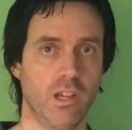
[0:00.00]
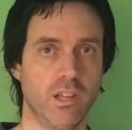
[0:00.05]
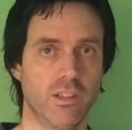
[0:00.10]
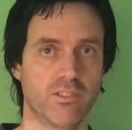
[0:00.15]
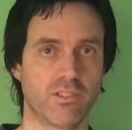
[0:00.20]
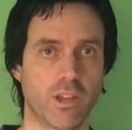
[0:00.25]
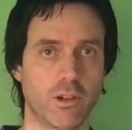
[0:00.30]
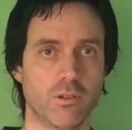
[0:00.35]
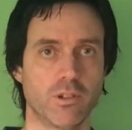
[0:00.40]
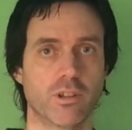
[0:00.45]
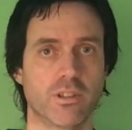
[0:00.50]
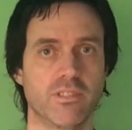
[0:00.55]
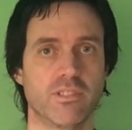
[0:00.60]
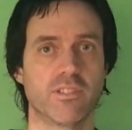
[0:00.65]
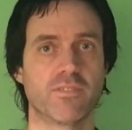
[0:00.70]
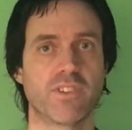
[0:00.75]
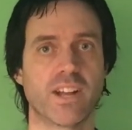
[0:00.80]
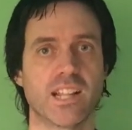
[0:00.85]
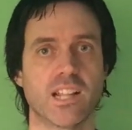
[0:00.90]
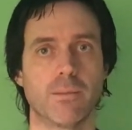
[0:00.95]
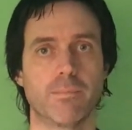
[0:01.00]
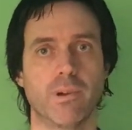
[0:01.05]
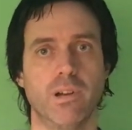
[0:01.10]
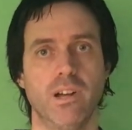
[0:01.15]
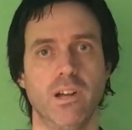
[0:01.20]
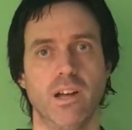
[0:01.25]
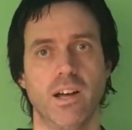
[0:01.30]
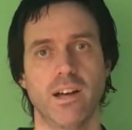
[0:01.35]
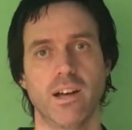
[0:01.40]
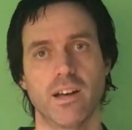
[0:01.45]
So you can develop
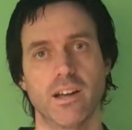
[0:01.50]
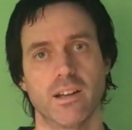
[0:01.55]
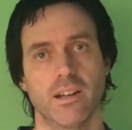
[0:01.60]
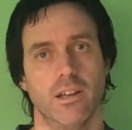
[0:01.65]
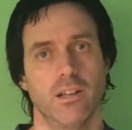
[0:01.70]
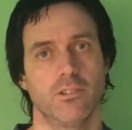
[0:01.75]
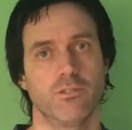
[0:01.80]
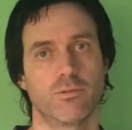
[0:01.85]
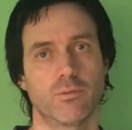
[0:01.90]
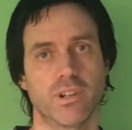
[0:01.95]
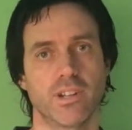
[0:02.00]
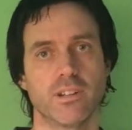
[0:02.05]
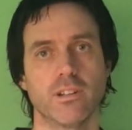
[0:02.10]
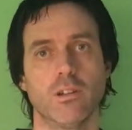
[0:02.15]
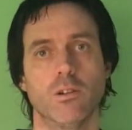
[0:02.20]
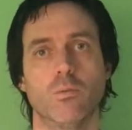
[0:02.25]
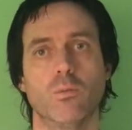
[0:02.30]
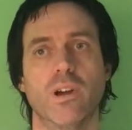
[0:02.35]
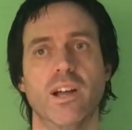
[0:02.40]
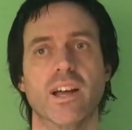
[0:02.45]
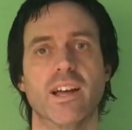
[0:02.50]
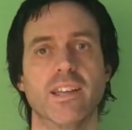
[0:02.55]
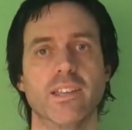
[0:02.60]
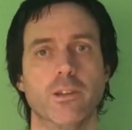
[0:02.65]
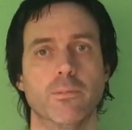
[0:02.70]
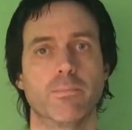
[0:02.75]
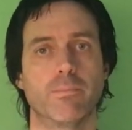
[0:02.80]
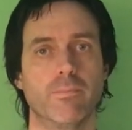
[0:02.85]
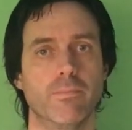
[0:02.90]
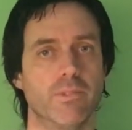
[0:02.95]
a drill where
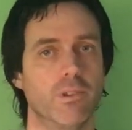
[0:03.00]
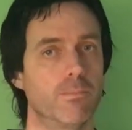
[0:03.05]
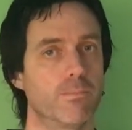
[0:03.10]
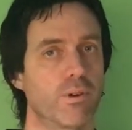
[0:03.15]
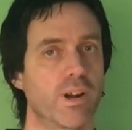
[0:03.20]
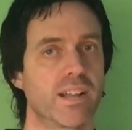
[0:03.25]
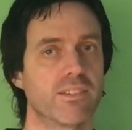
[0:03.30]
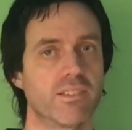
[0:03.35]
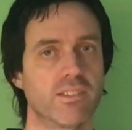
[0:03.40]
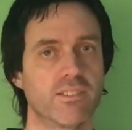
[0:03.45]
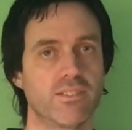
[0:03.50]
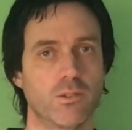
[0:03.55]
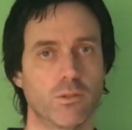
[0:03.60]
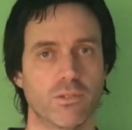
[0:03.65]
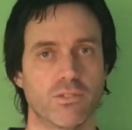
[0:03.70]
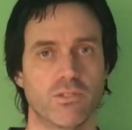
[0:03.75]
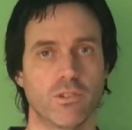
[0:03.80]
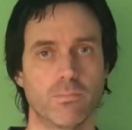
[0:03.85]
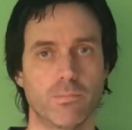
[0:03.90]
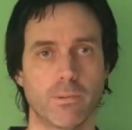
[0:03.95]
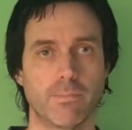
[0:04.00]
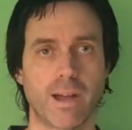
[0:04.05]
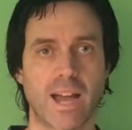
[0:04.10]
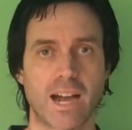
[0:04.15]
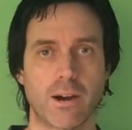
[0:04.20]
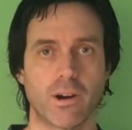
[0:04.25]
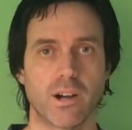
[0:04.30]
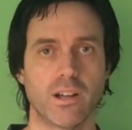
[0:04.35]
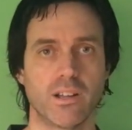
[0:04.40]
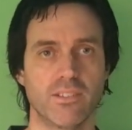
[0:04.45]
you practice your
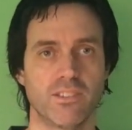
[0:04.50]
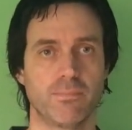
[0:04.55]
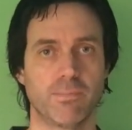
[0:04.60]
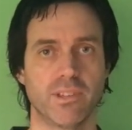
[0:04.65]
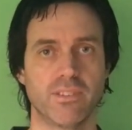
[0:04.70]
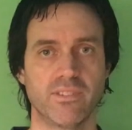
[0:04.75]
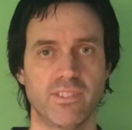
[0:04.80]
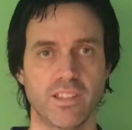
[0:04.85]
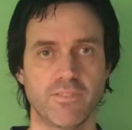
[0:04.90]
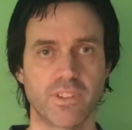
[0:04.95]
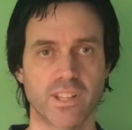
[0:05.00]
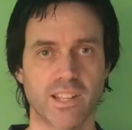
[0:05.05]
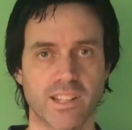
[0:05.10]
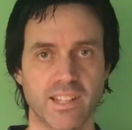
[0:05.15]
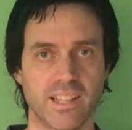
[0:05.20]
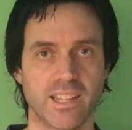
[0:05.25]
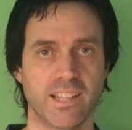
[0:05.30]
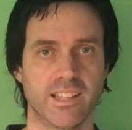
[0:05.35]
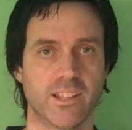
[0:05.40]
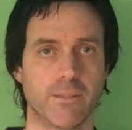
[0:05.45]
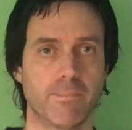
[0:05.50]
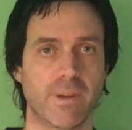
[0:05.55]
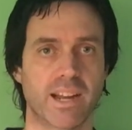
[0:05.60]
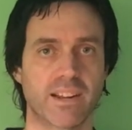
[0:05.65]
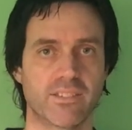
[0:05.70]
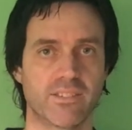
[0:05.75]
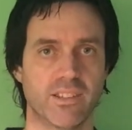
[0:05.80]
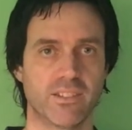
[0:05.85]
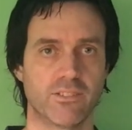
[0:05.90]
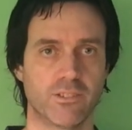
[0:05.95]
superpower specifically in a
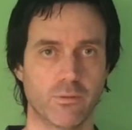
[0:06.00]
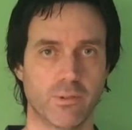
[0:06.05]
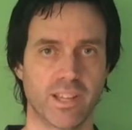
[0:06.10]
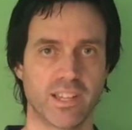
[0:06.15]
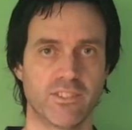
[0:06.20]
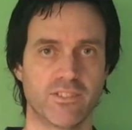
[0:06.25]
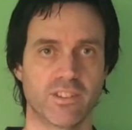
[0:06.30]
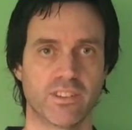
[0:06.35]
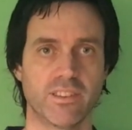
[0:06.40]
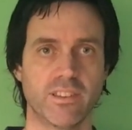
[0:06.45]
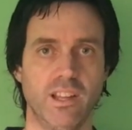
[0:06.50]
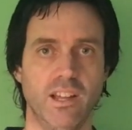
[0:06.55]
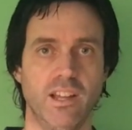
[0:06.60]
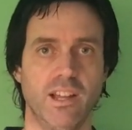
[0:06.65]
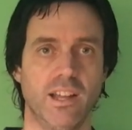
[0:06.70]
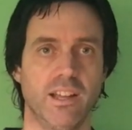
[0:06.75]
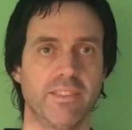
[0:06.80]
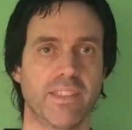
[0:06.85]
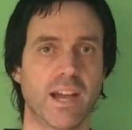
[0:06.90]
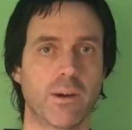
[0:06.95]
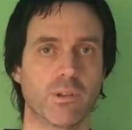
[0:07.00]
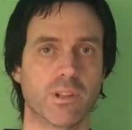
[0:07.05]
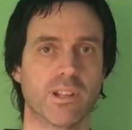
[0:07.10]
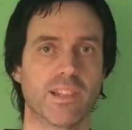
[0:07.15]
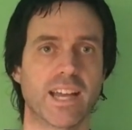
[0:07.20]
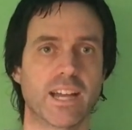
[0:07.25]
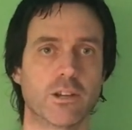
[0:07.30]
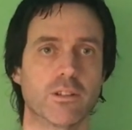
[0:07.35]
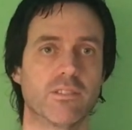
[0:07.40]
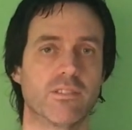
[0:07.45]
match situation, and that will
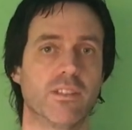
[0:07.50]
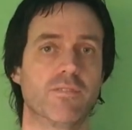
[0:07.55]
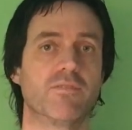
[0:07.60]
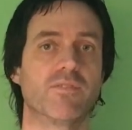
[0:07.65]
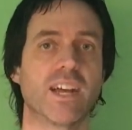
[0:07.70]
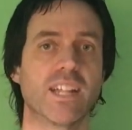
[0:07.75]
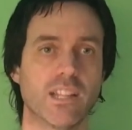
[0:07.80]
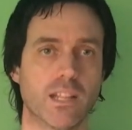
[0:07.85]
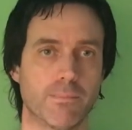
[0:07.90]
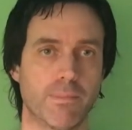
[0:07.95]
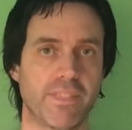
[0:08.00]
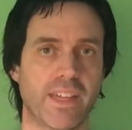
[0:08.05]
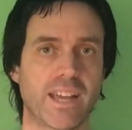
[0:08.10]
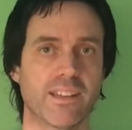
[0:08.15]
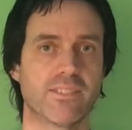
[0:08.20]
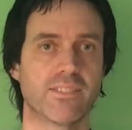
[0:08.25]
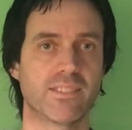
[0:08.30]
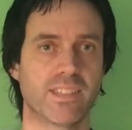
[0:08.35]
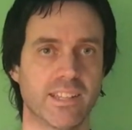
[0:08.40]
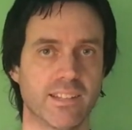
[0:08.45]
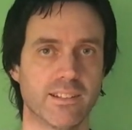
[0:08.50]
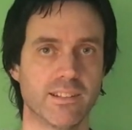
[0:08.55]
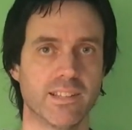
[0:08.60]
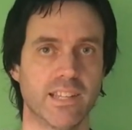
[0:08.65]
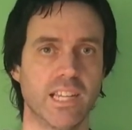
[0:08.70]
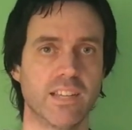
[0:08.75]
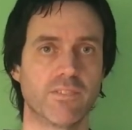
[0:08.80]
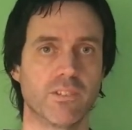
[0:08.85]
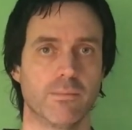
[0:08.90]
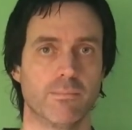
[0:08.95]
allow you to develop that skill
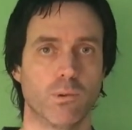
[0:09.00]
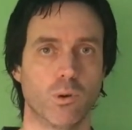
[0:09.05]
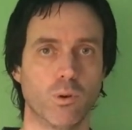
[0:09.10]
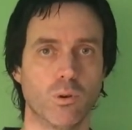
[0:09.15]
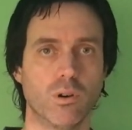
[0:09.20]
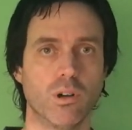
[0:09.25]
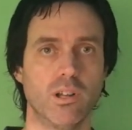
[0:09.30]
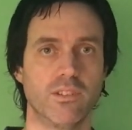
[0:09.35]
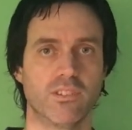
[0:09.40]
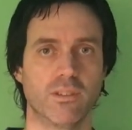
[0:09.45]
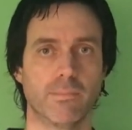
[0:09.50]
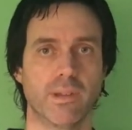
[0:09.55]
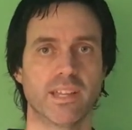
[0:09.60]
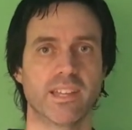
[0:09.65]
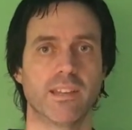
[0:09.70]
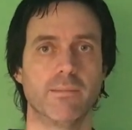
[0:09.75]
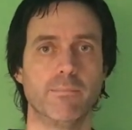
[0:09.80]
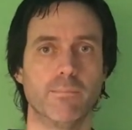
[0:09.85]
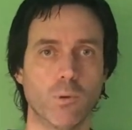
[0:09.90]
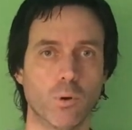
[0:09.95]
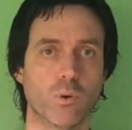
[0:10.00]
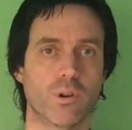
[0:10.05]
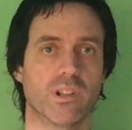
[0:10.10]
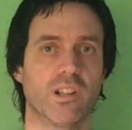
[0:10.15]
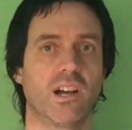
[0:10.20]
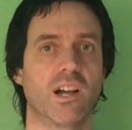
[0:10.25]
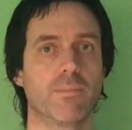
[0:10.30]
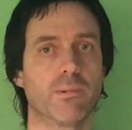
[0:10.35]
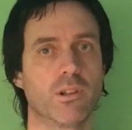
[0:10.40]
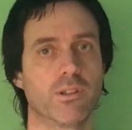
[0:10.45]
even more to make it more
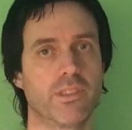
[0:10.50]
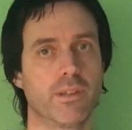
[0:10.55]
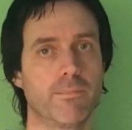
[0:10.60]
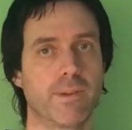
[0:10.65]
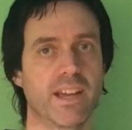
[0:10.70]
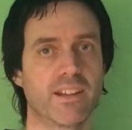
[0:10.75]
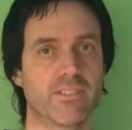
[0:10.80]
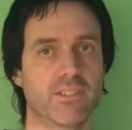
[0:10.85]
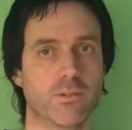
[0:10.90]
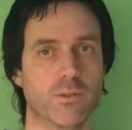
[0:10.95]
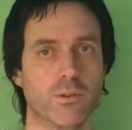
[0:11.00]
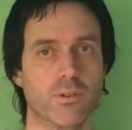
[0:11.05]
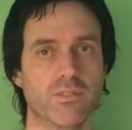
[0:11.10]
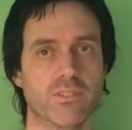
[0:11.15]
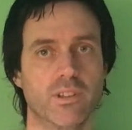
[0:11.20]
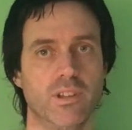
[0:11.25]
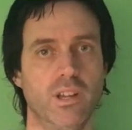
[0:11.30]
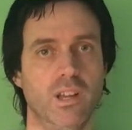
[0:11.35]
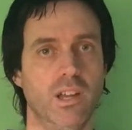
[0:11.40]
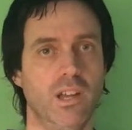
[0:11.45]
reliable on the match court.